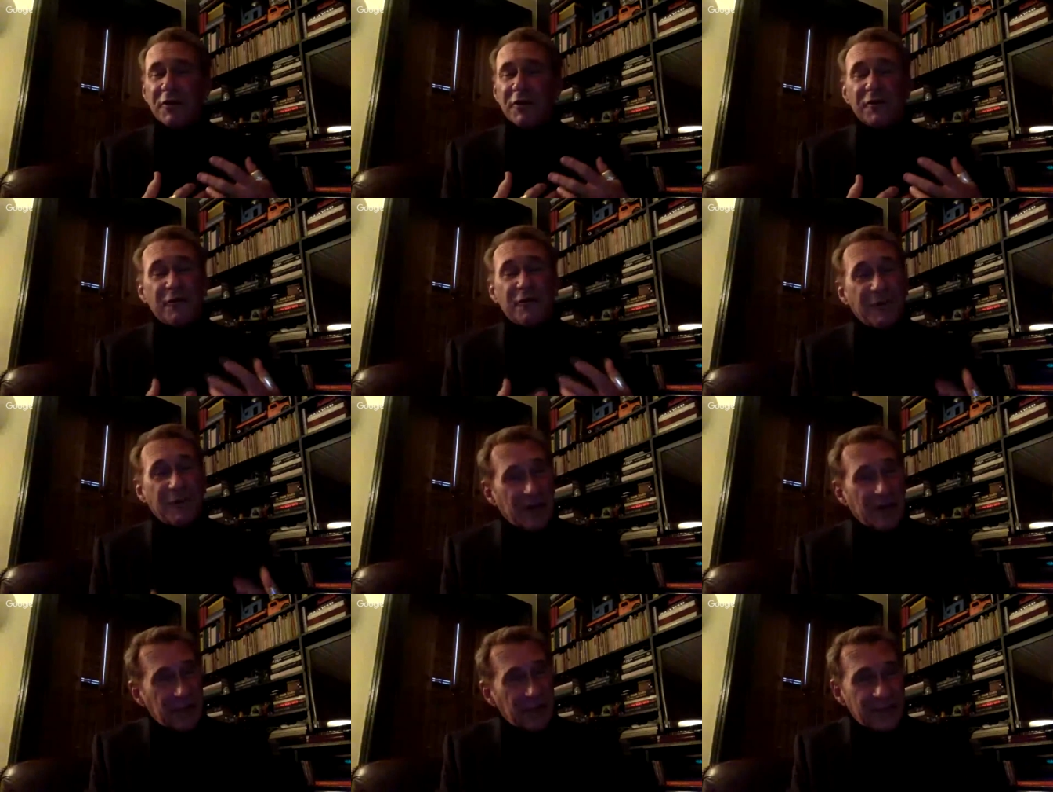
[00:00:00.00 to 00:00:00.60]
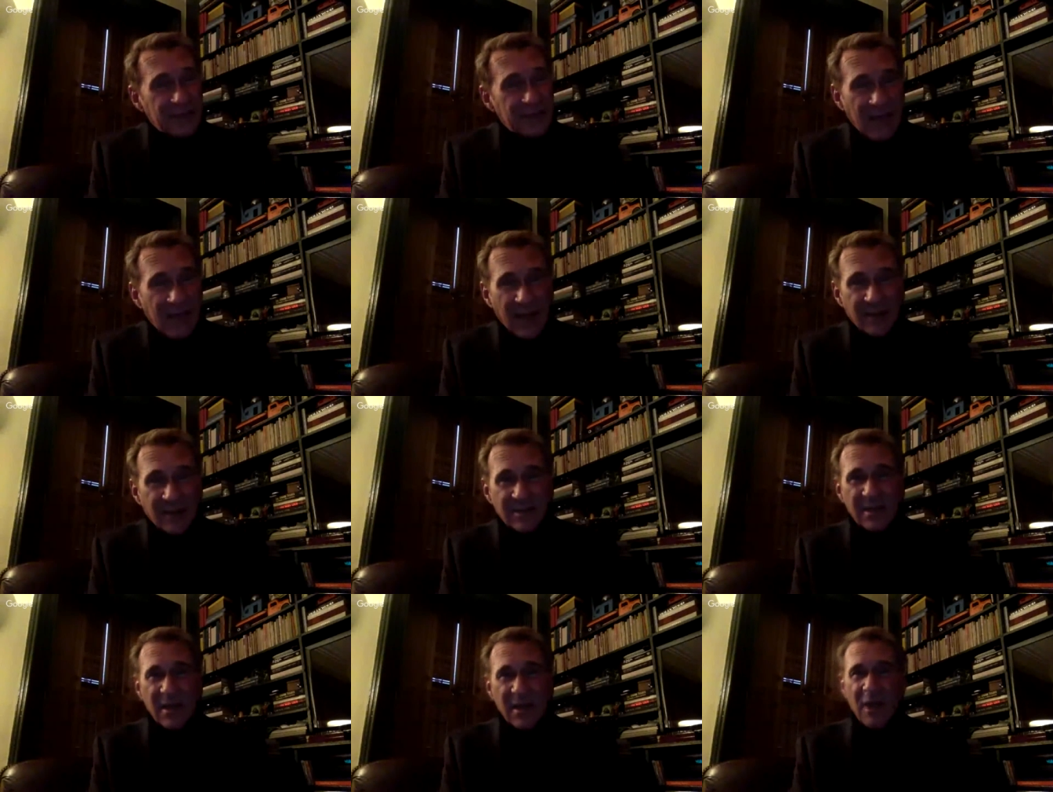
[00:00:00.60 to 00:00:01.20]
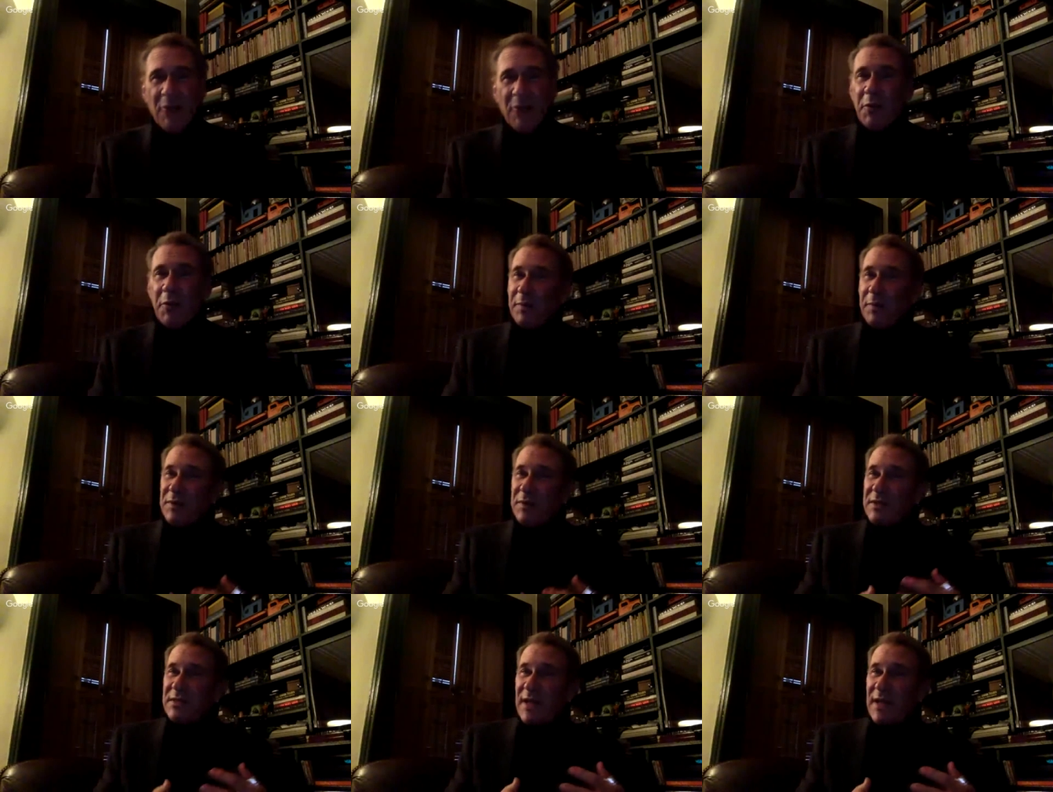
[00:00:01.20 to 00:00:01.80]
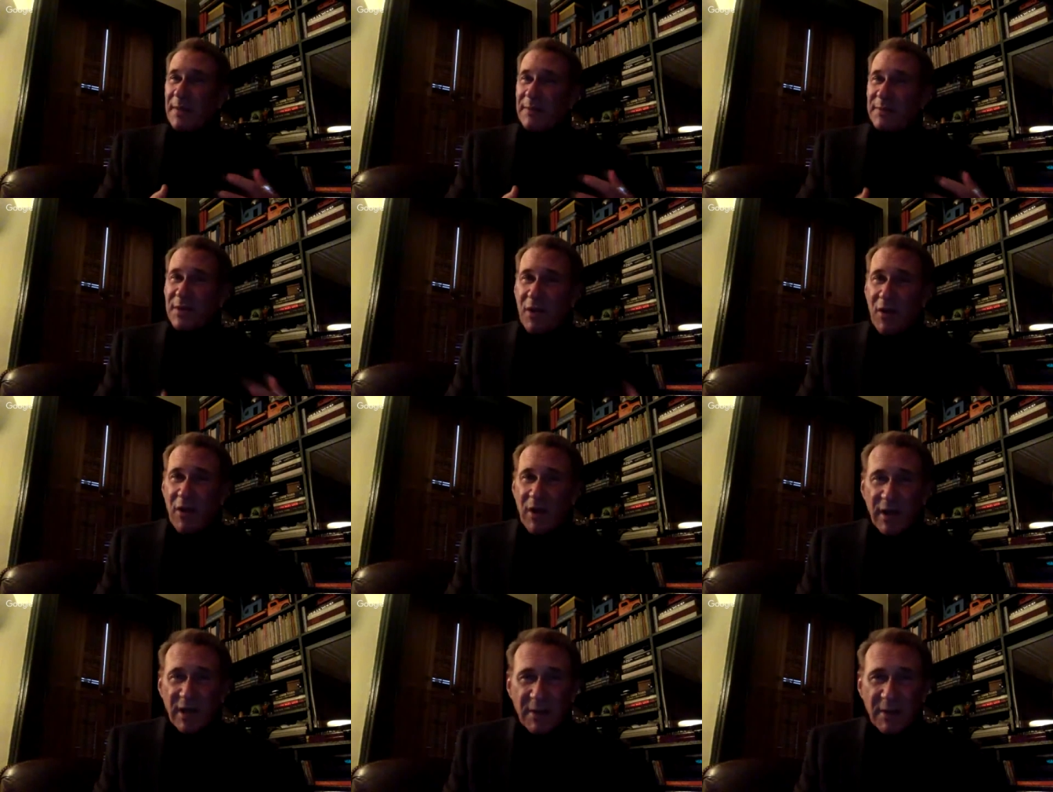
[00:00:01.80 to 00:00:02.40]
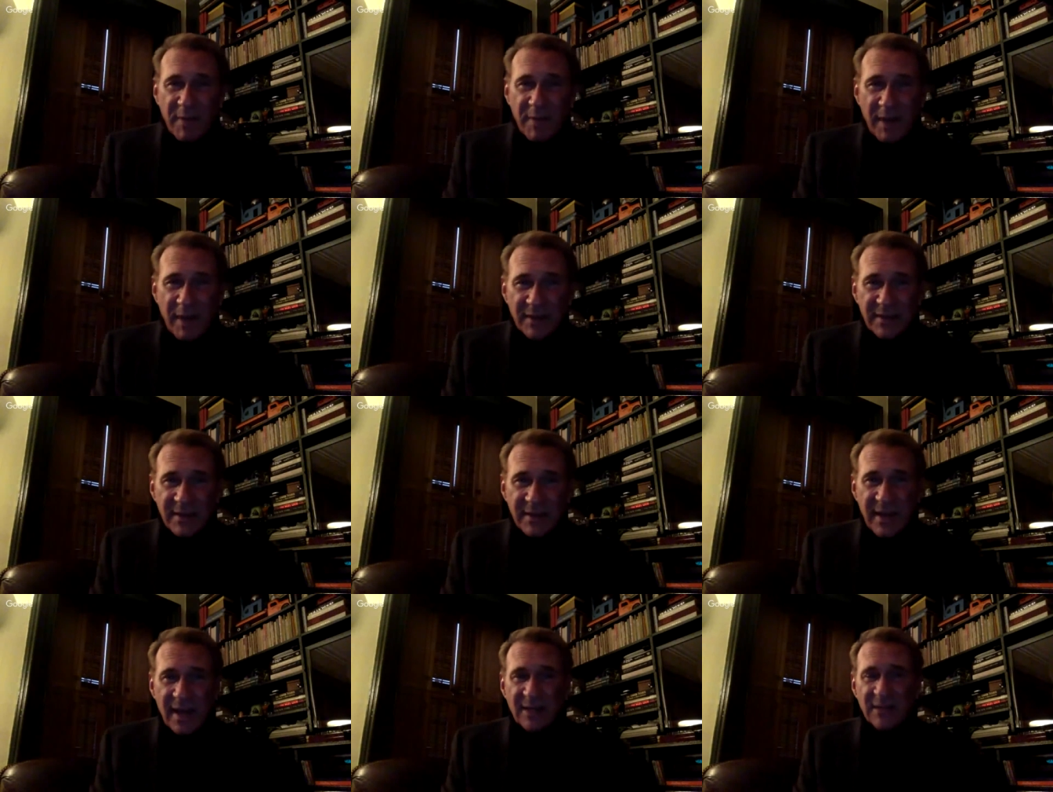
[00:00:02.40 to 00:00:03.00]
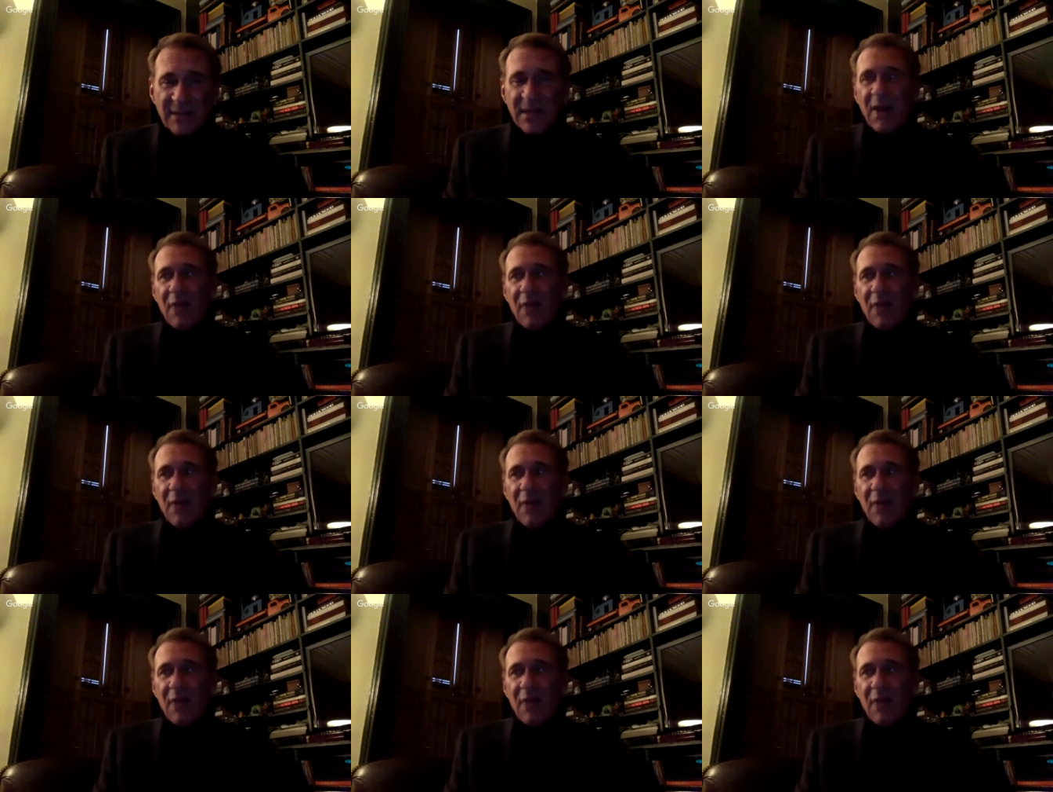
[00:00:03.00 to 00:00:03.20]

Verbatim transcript: afraid of sex, where people right. stopped talking about sex,